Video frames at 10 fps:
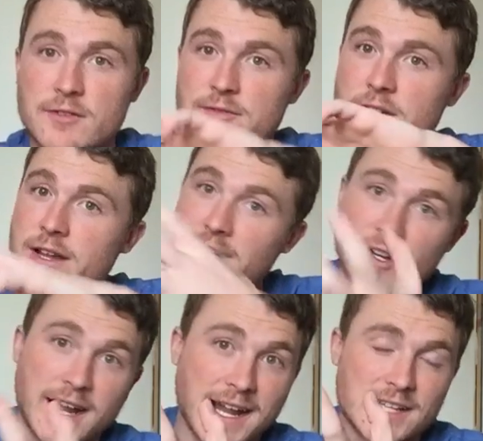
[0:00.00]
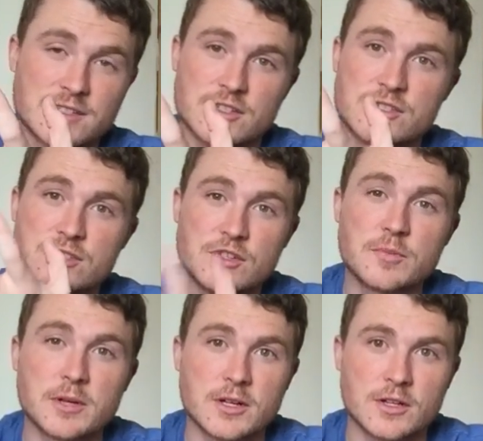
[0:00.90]
to feel like your hands are
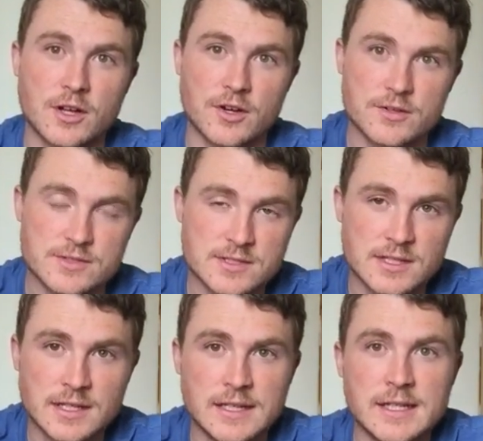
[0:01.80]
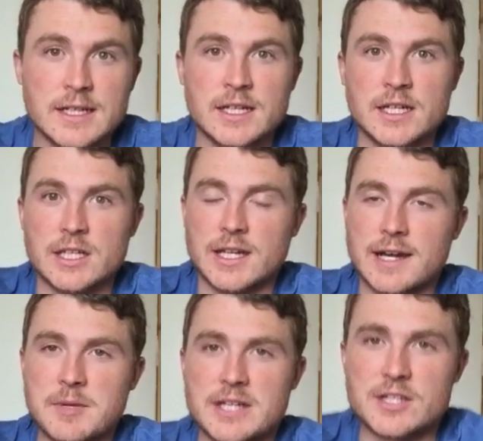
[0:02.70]
super closed.
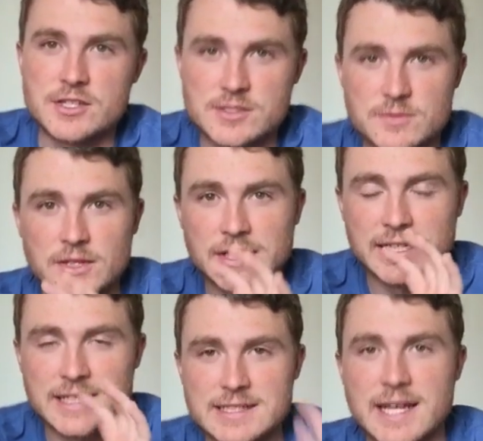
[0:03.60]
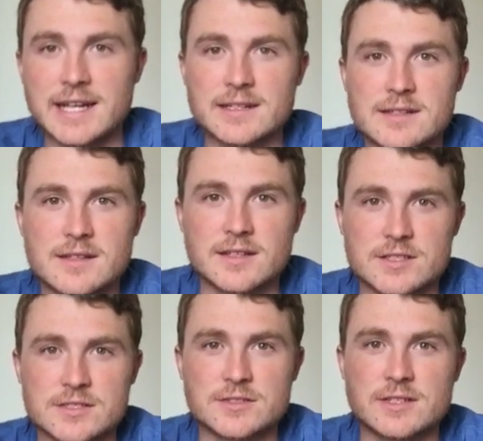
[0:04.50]
I mean, you just really need to take it to the
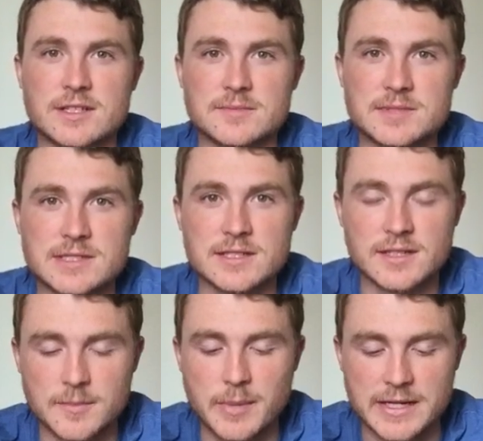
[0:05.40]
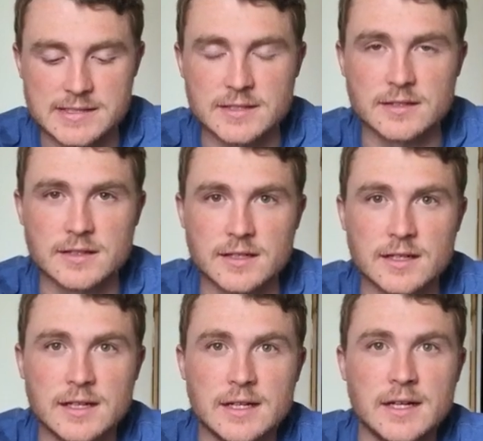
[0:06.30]
extremes, basically.
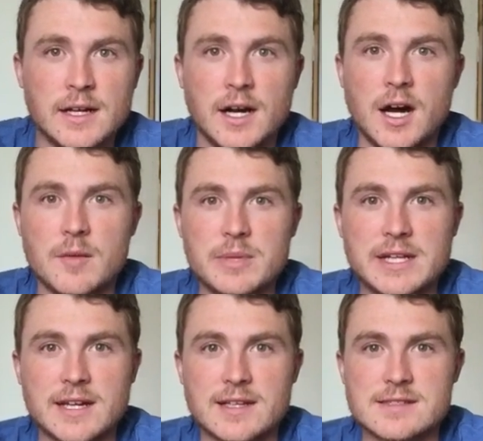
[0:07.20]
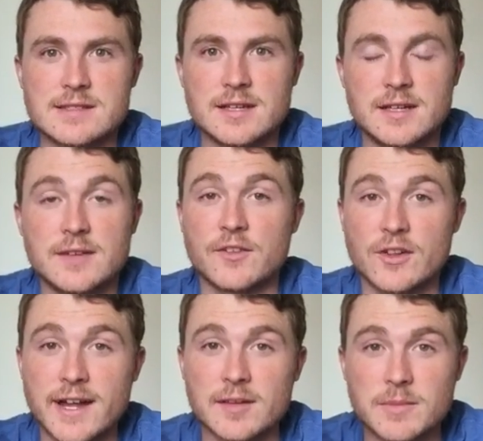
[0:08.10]
Because if
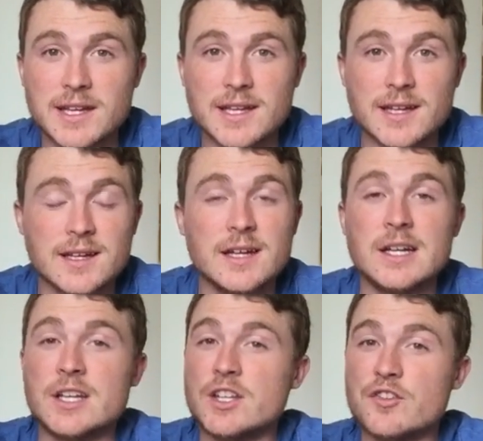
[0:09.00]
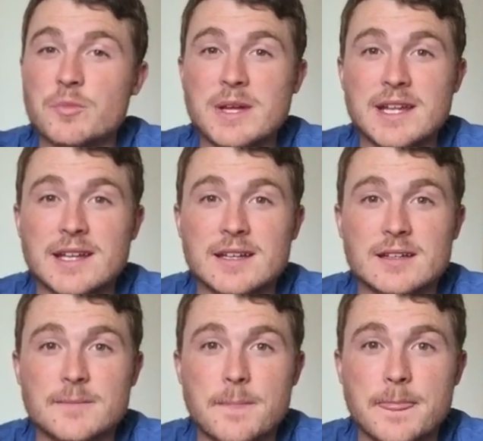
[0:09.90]
you're like me, you've been
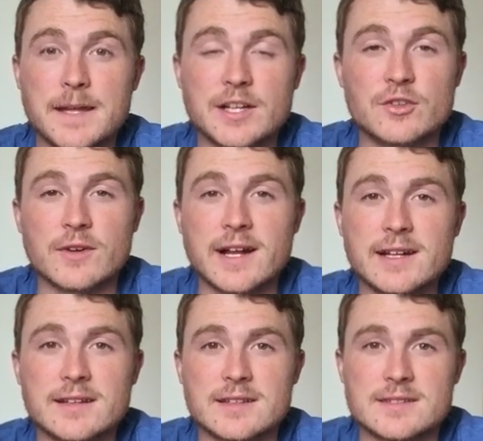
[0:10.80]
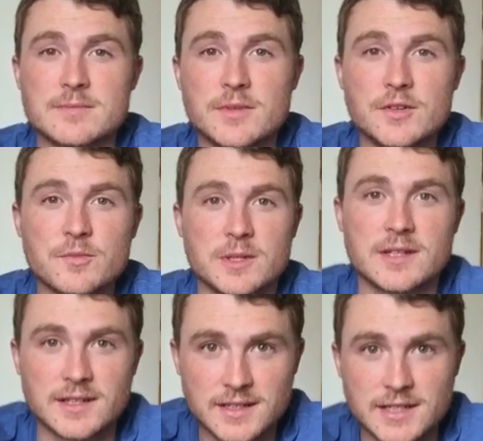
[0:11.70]
ingraining this
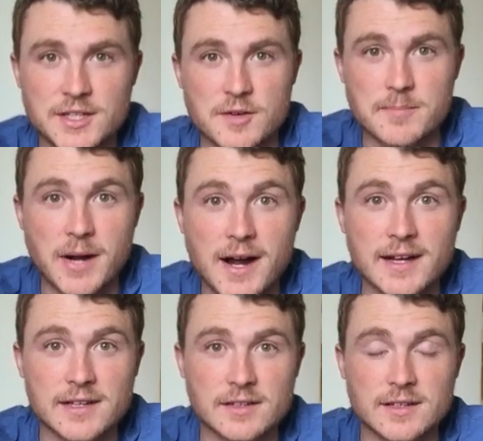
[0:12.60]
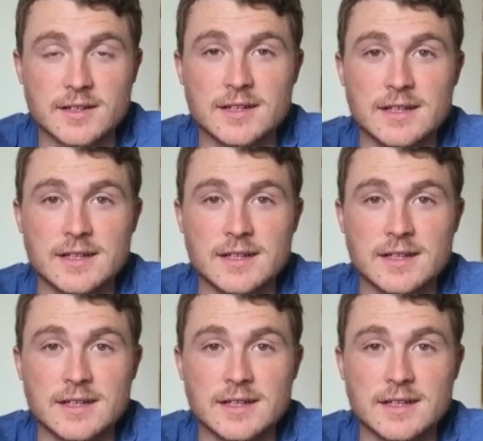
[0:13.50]
movement in your body